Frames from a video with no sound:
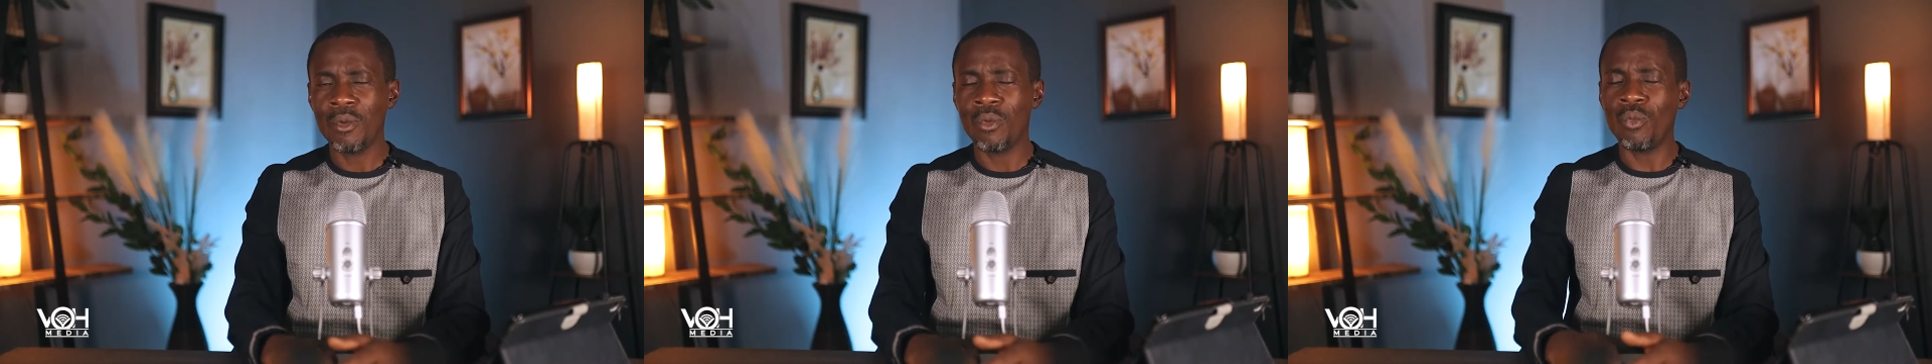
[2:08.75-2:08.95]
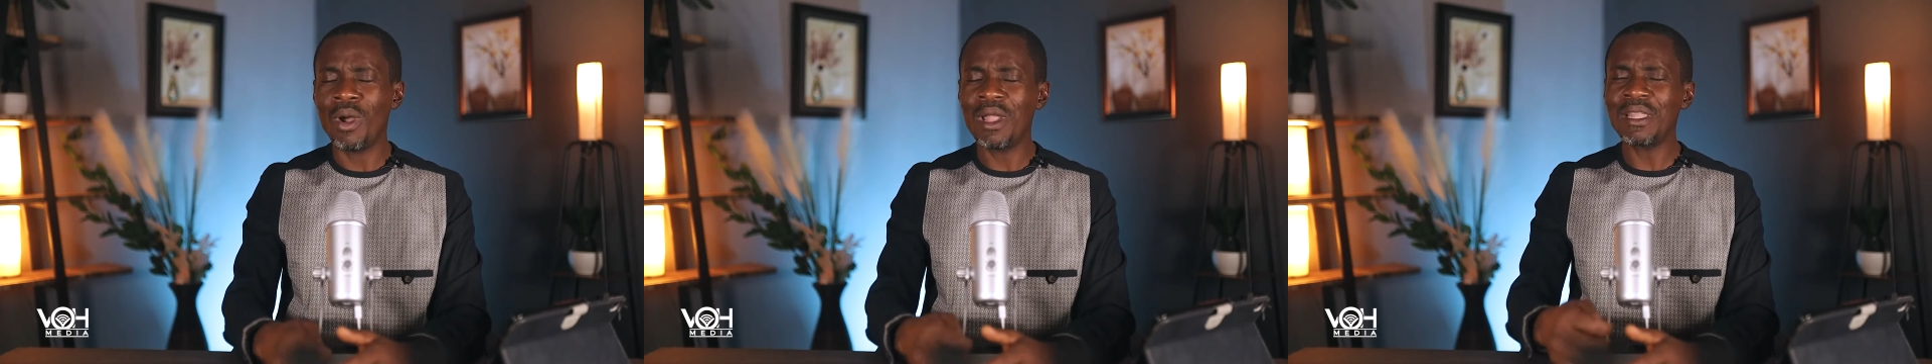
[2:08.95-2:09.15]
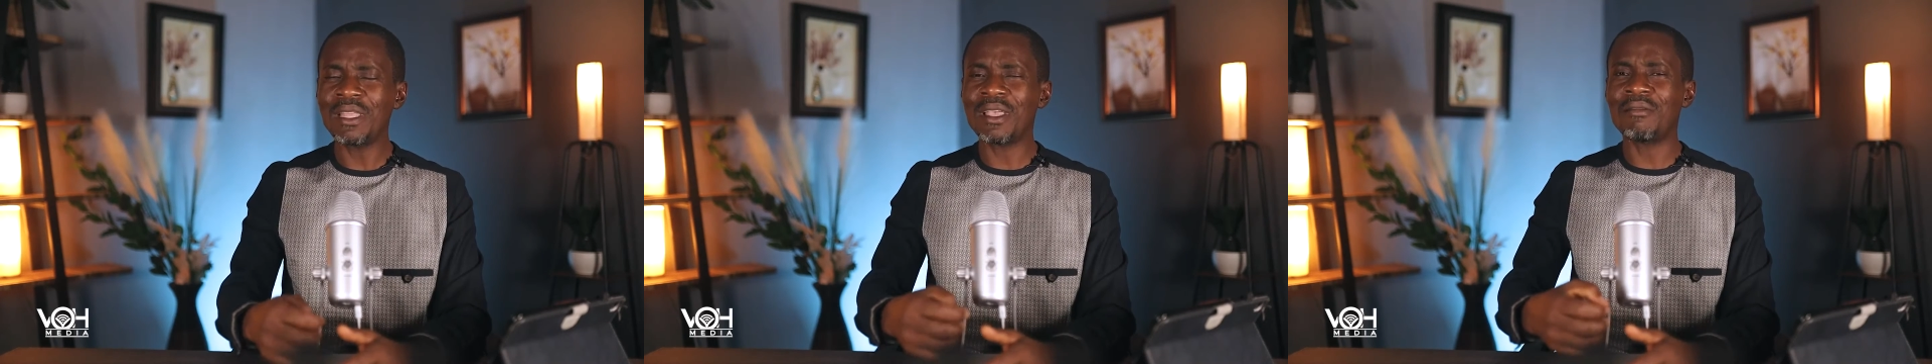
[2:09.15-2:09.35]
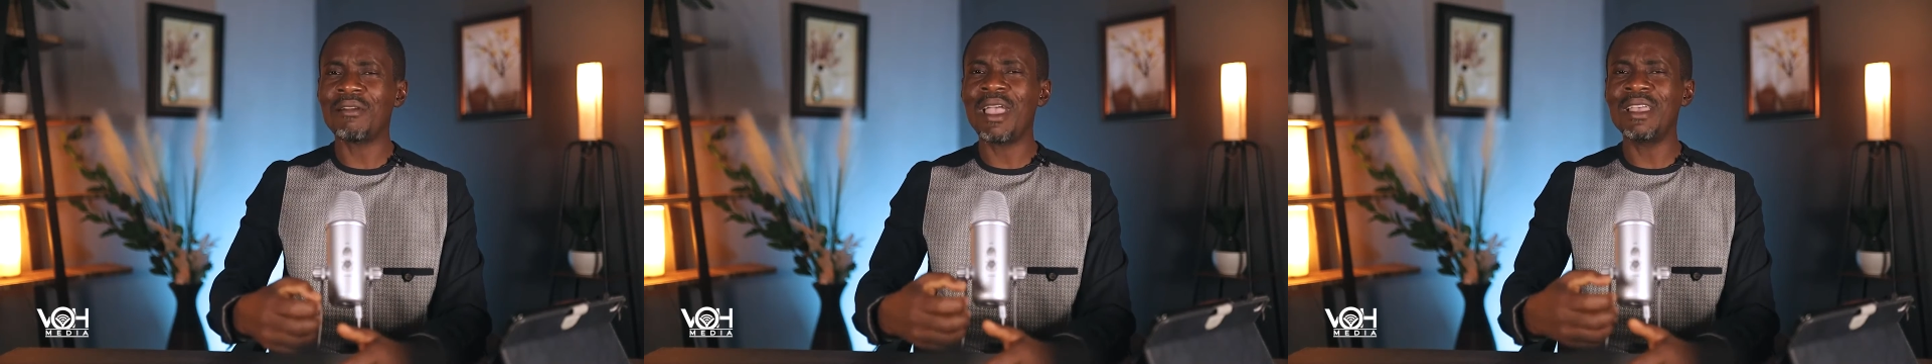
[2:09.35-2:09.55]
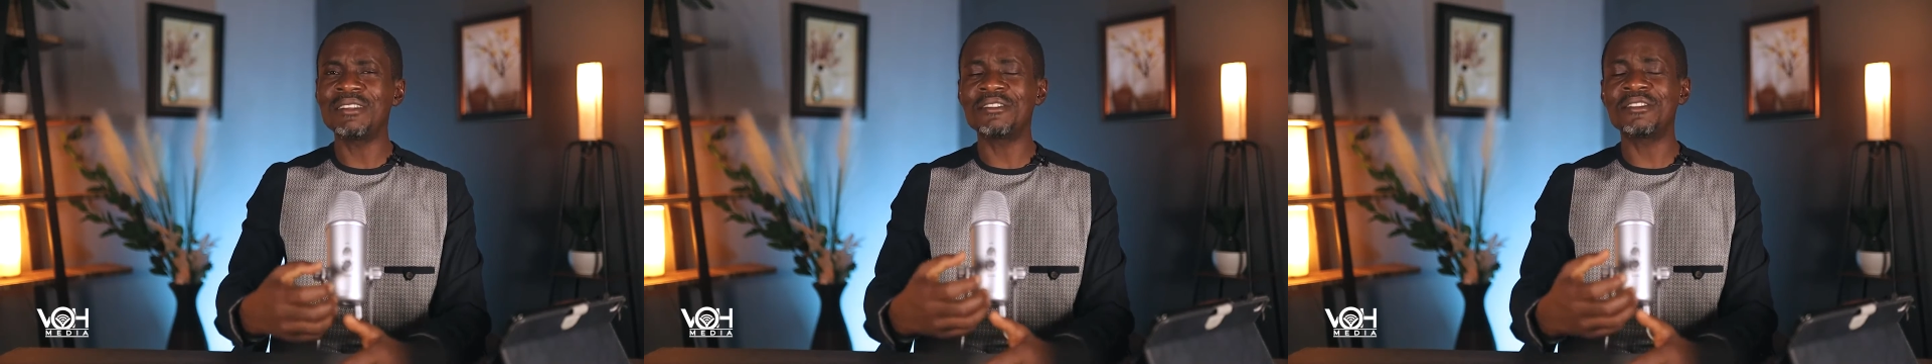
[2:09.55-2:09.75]
when
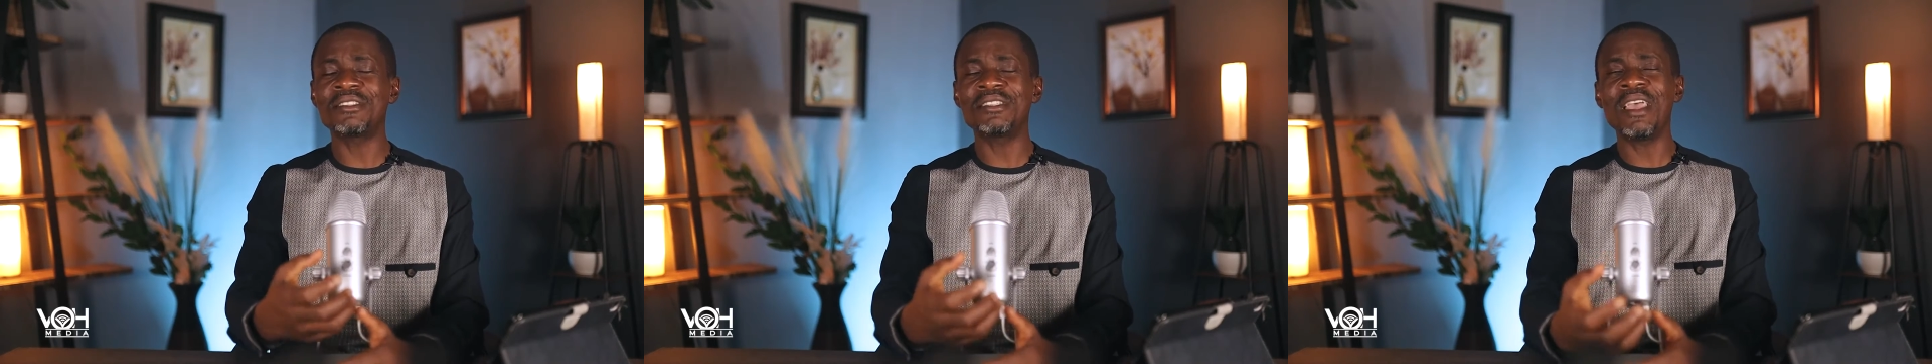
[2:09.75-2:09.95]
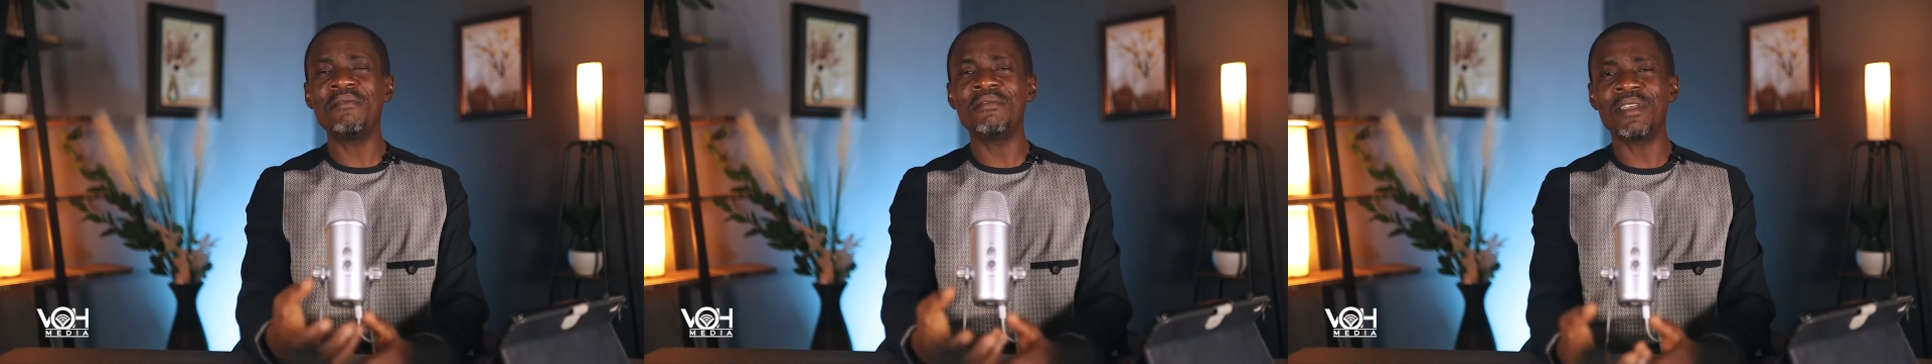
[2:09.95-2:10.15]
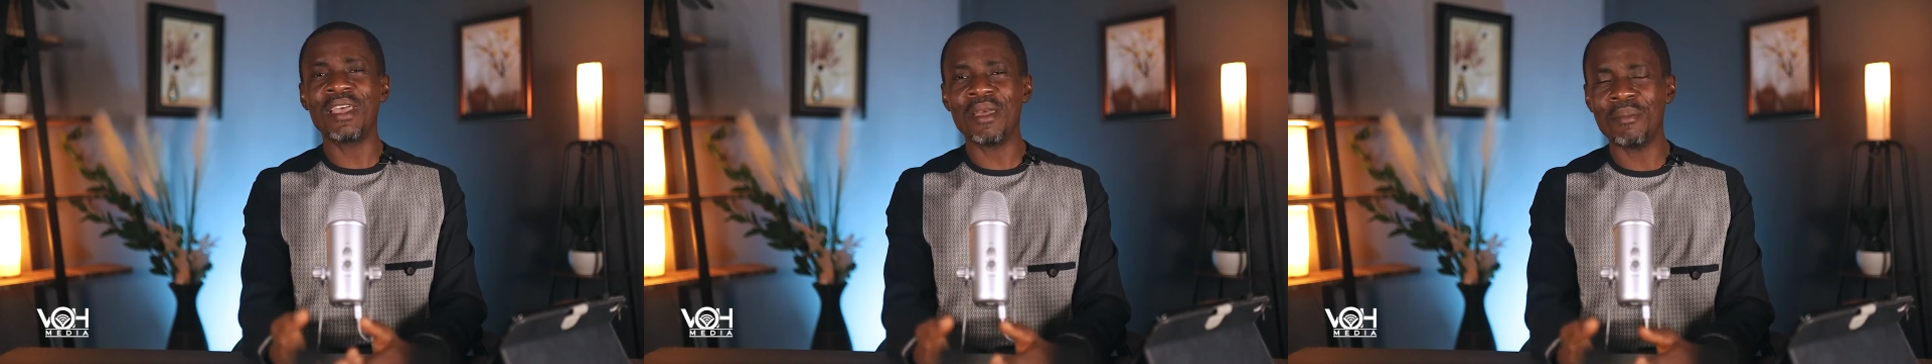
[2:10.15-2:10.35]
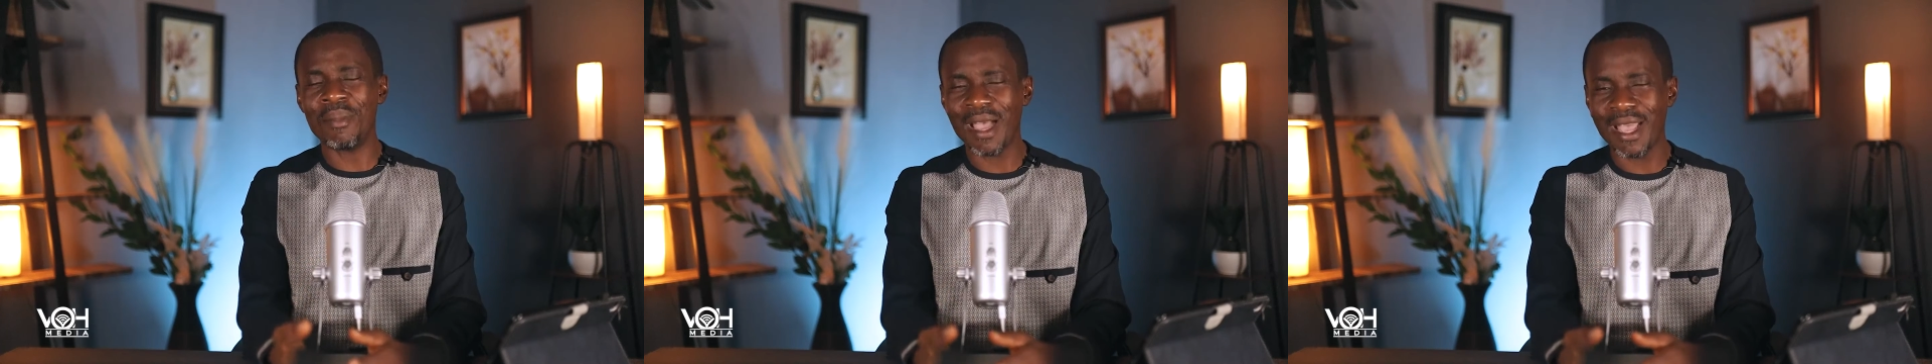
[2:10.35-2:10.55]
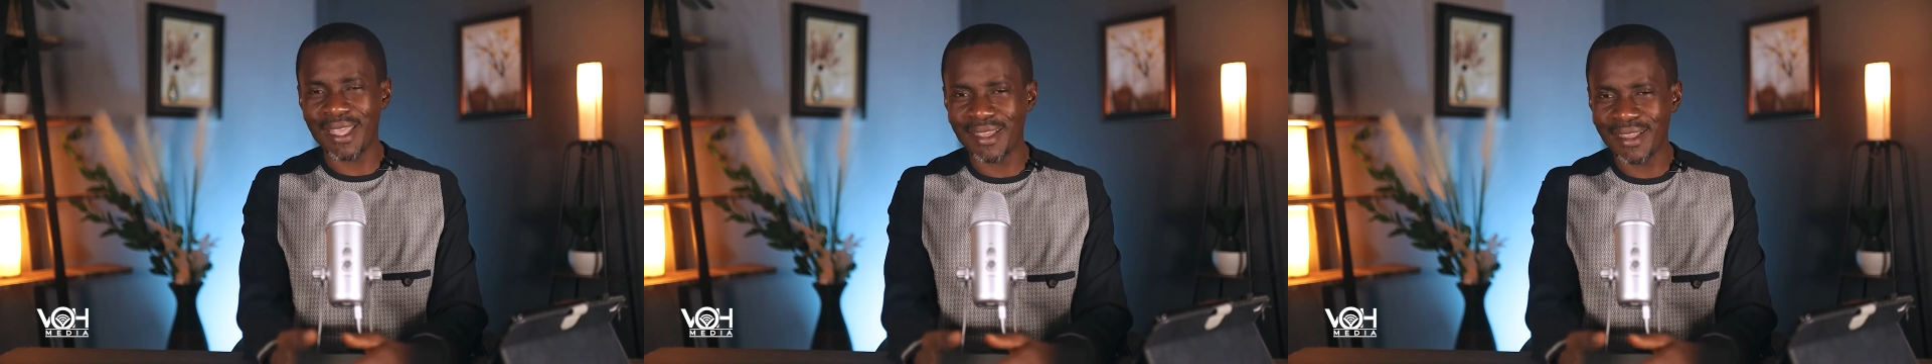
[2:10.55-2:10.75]
Christ saved her
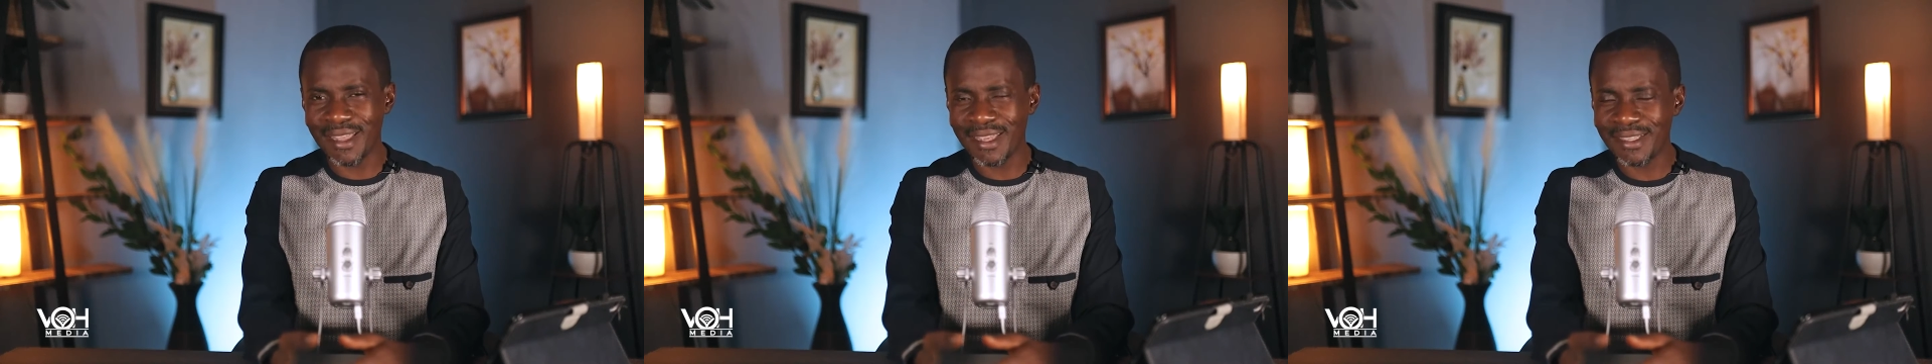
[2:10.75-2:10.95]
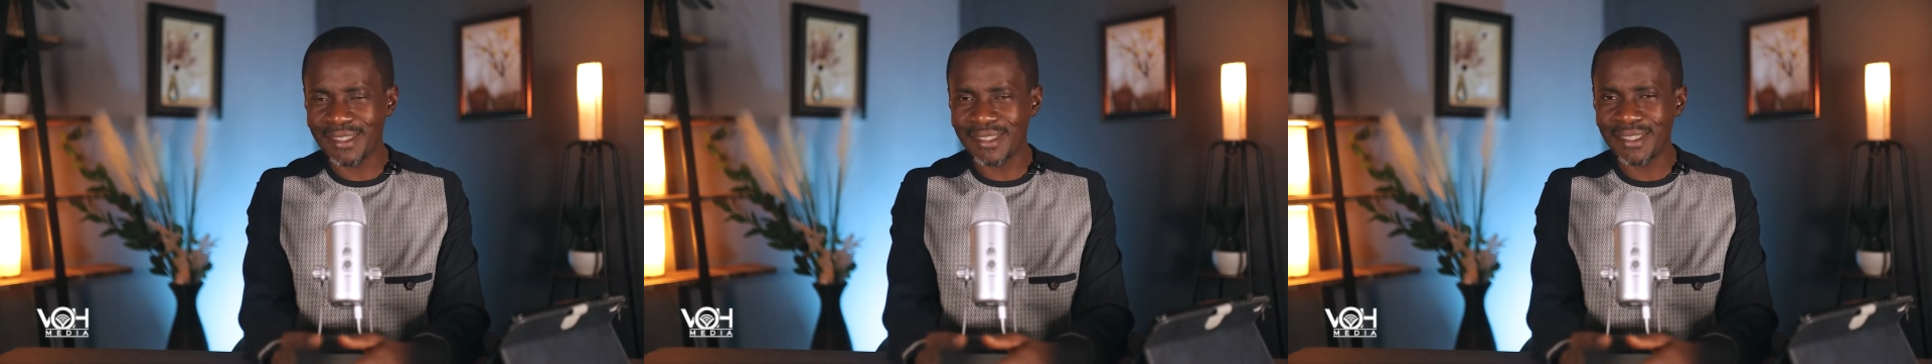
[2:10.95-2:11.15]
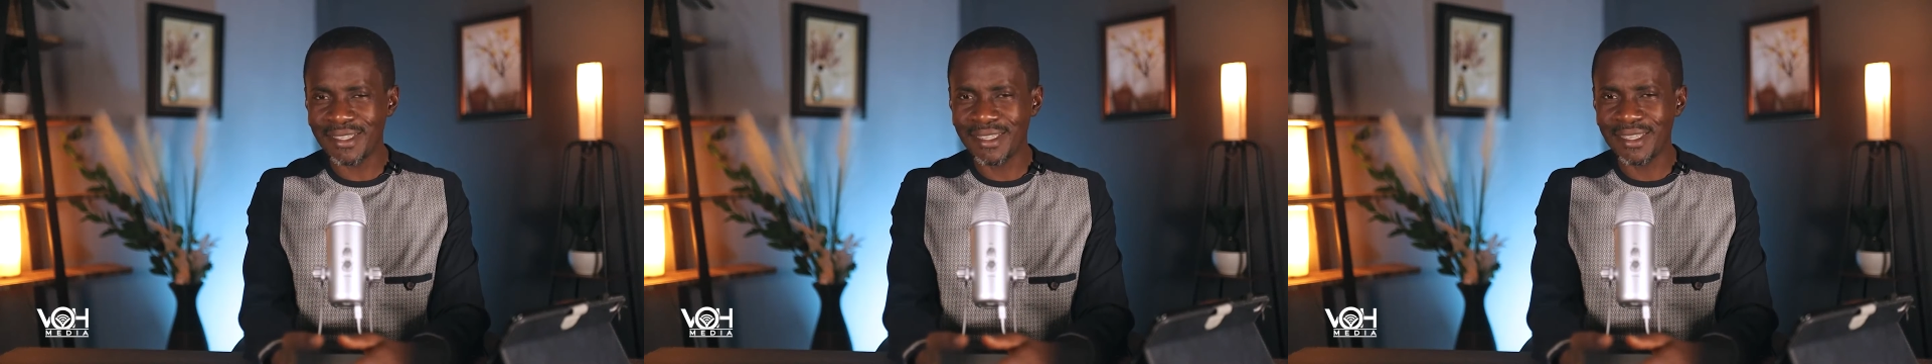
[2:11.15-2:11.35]
by grace,